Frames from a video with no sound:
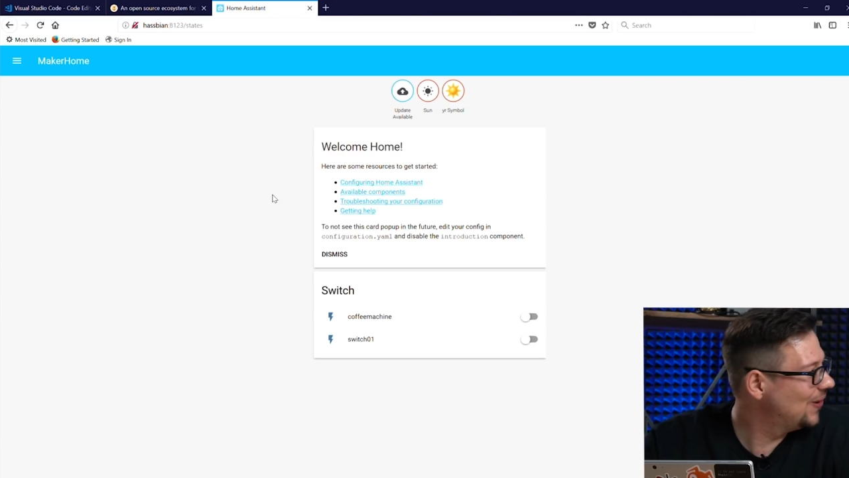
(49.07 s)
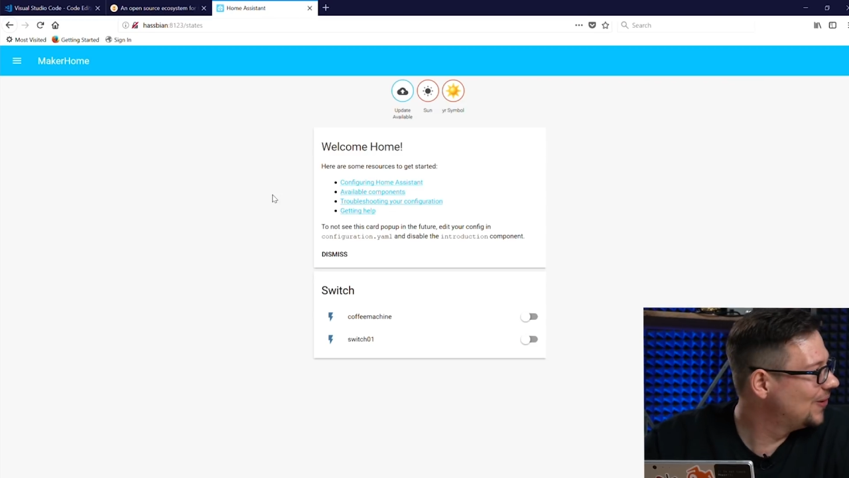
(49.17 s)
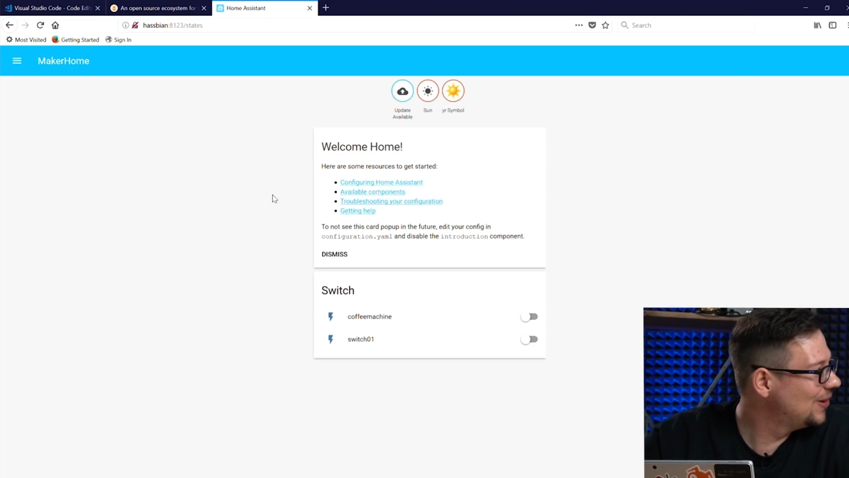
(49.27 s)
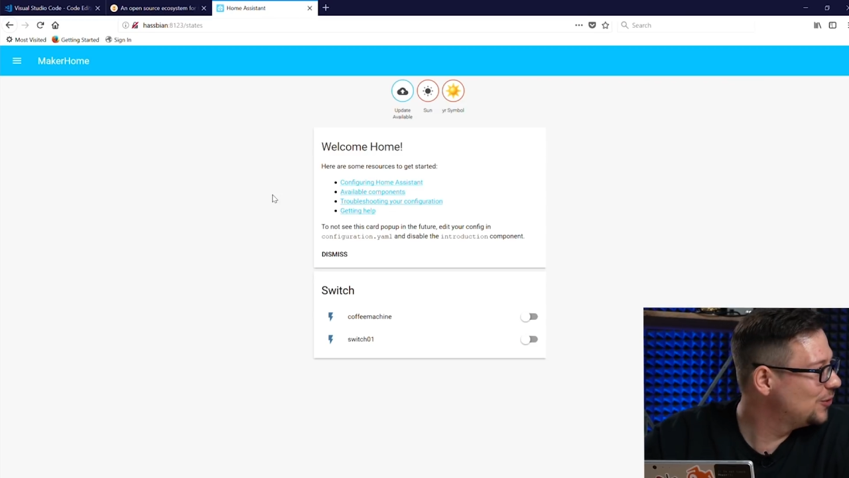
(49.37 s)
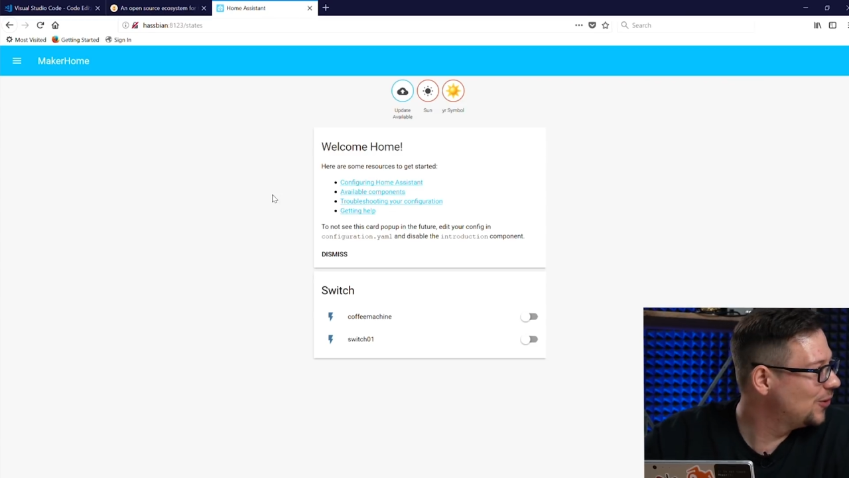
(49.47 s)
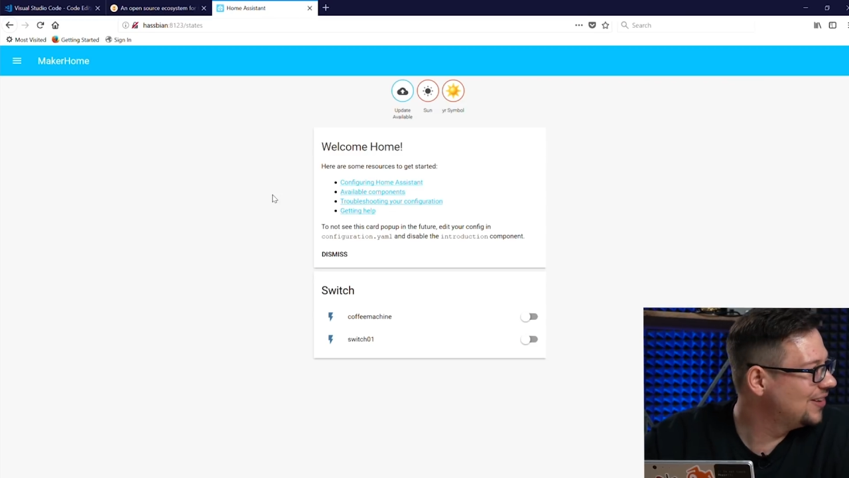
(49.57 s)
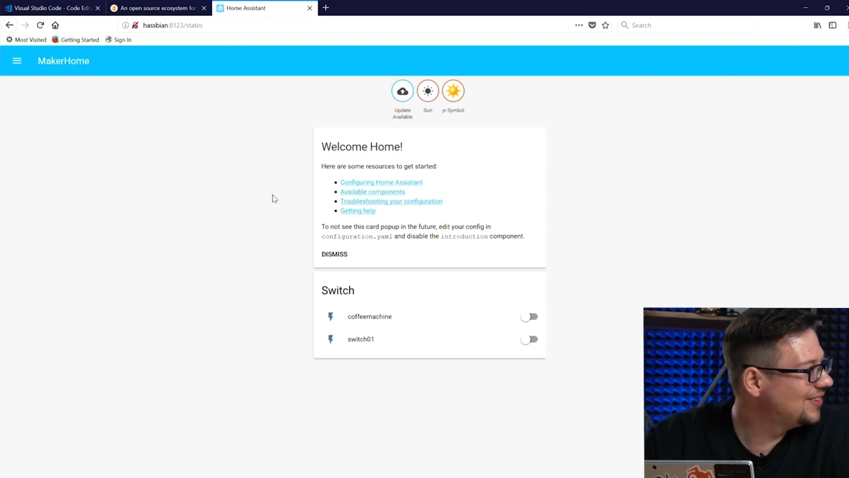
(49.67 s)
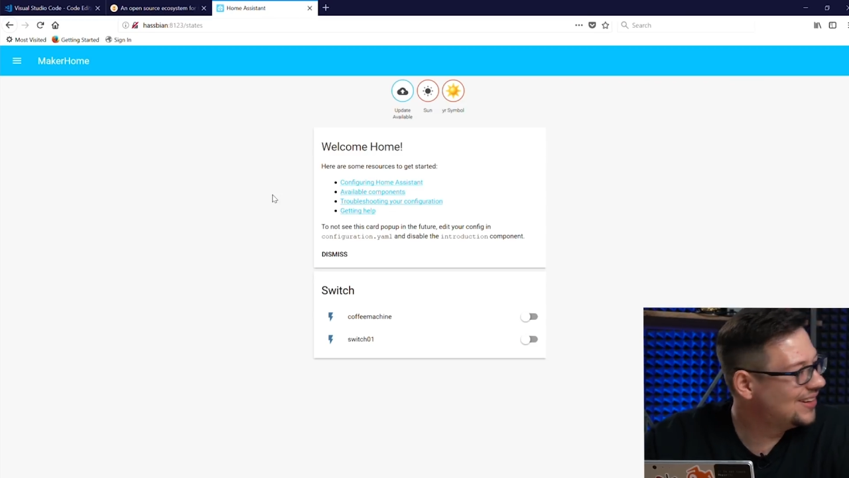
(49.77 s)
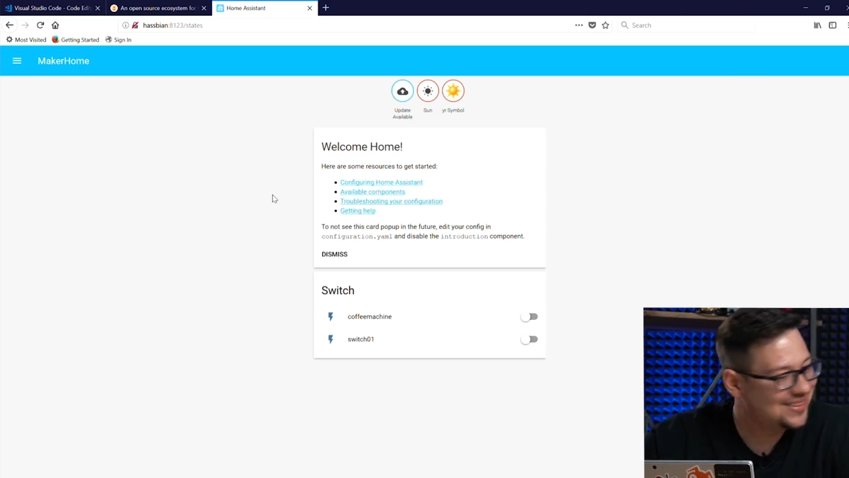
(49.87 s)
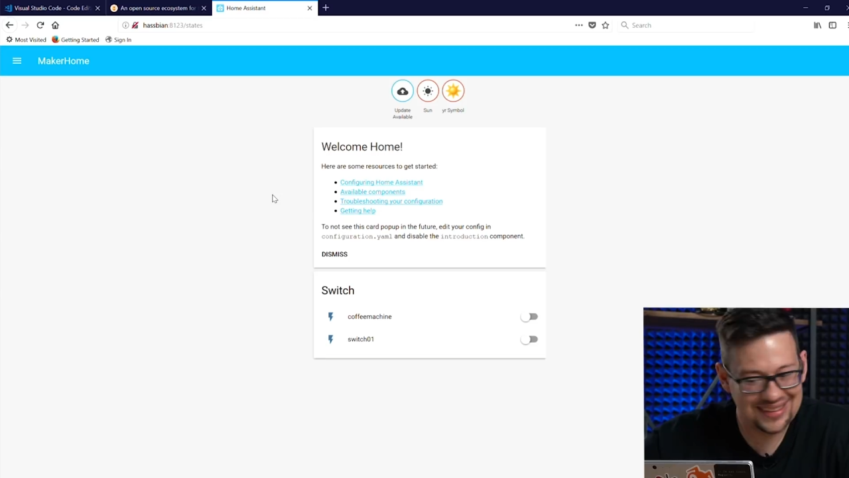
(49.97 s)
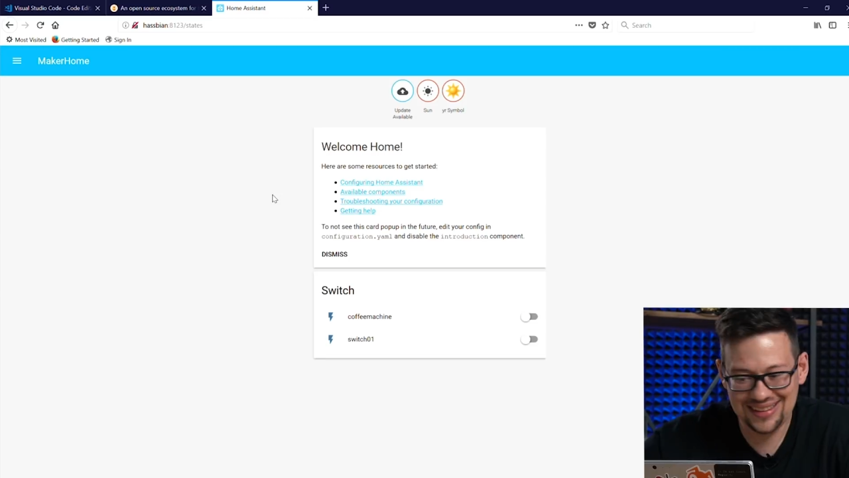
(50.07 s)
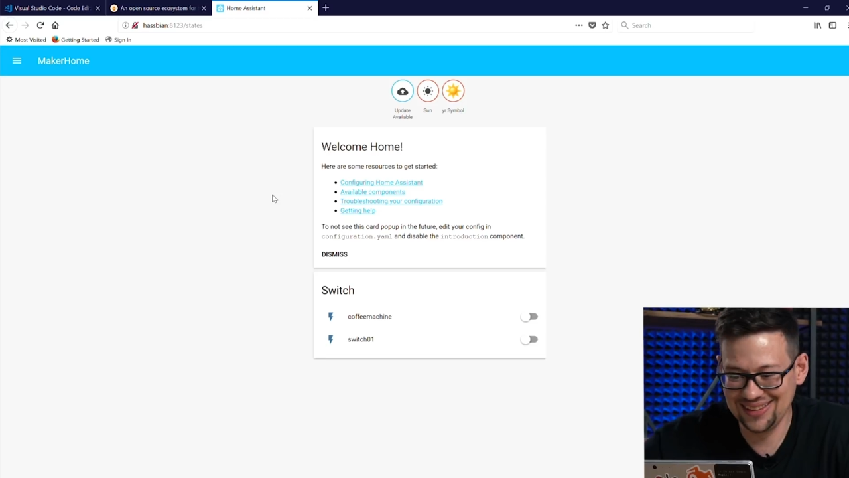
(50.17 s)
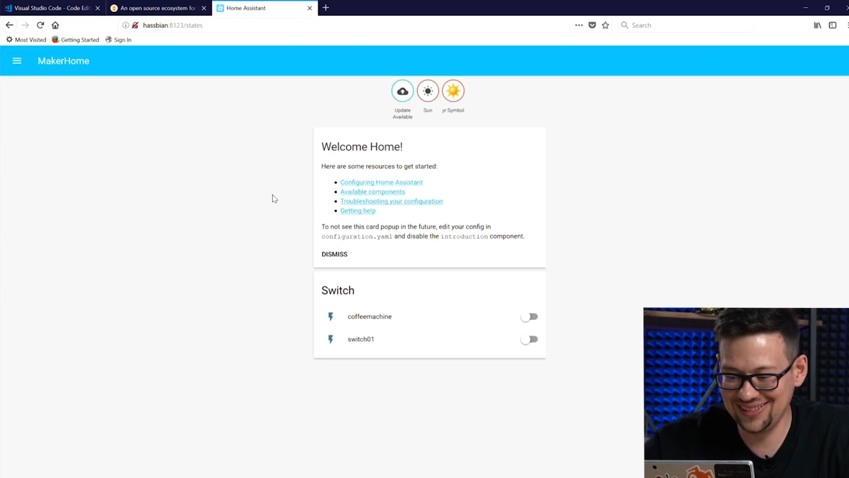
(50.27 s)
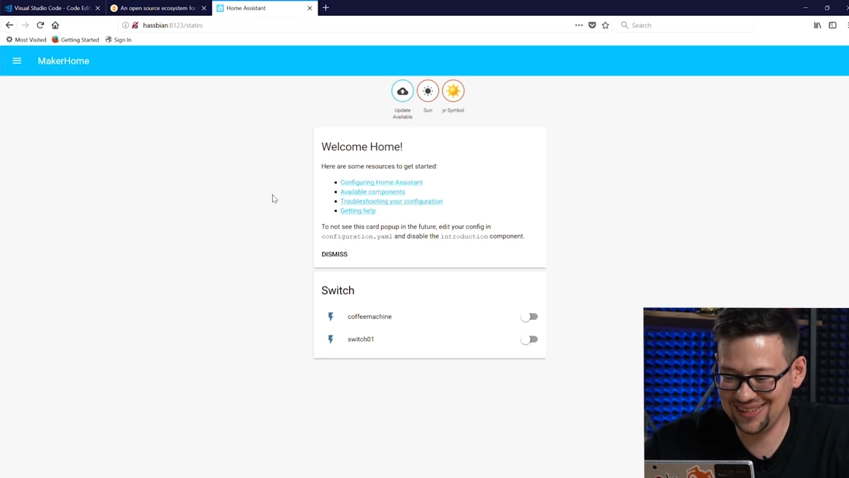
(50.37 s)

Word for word: Only for easiness here